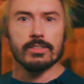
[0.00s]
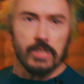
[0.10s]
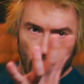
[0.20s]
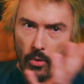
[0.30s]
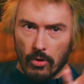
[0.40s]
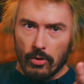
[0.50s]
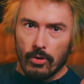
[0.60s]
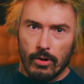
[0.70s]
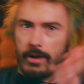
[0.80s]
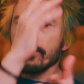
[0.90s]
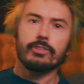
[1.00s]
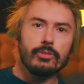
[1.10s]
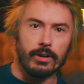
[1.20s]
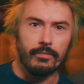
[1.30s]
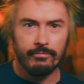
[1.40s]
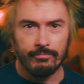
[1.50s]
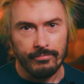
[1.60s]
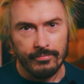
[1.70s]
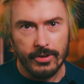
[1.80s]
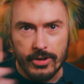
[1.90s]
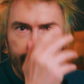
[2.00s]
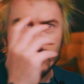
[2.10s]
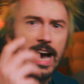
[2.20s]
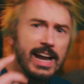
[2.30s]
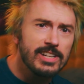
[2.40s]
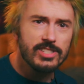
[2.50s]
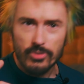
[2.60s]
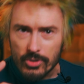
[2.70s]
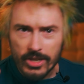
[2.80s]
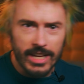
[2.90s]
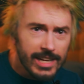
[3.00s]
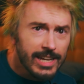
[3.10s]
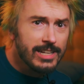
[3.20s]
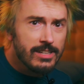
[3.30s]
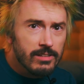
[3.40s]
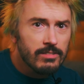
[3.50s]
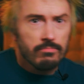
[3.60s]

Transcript: So, how are you doing? Are you kinda sorta getting it?